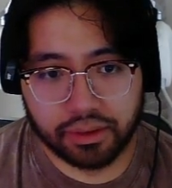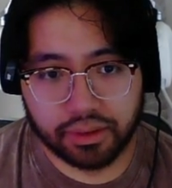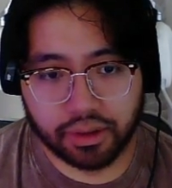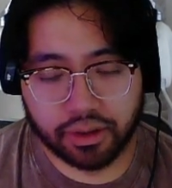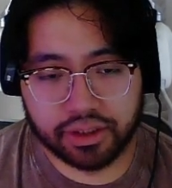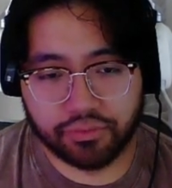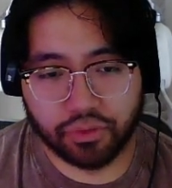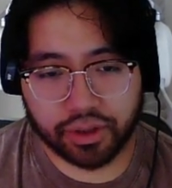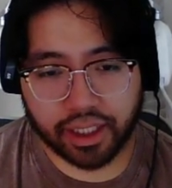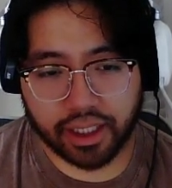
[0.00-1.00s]
Or it's a
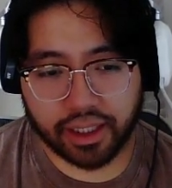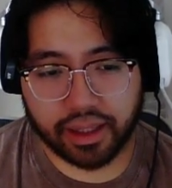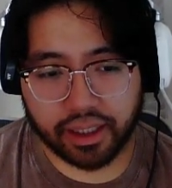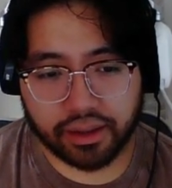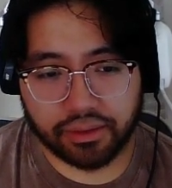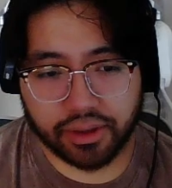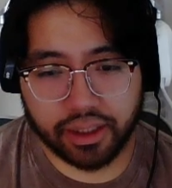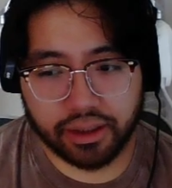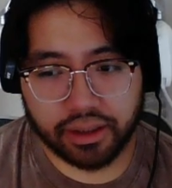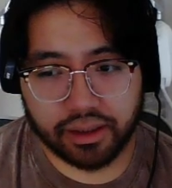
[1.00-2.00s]
4K, I think,
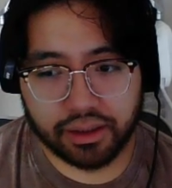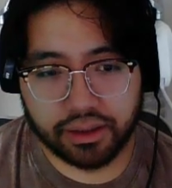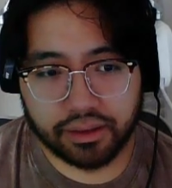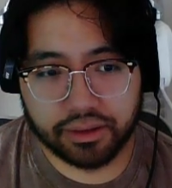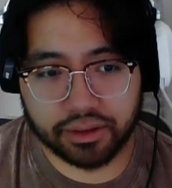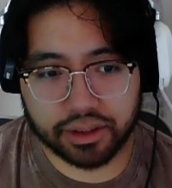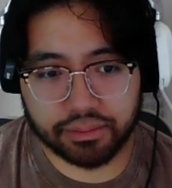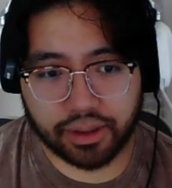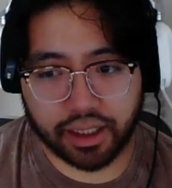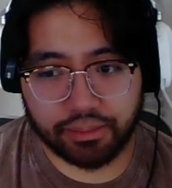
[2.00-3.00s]
right? So it
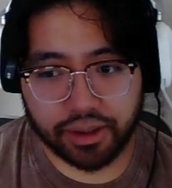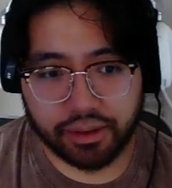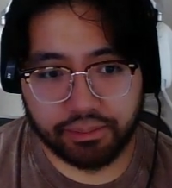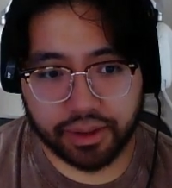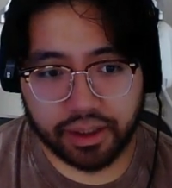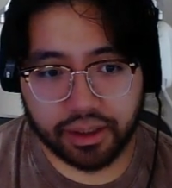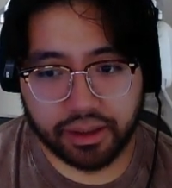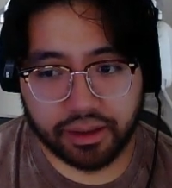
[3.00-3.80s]
doesn't pop it, but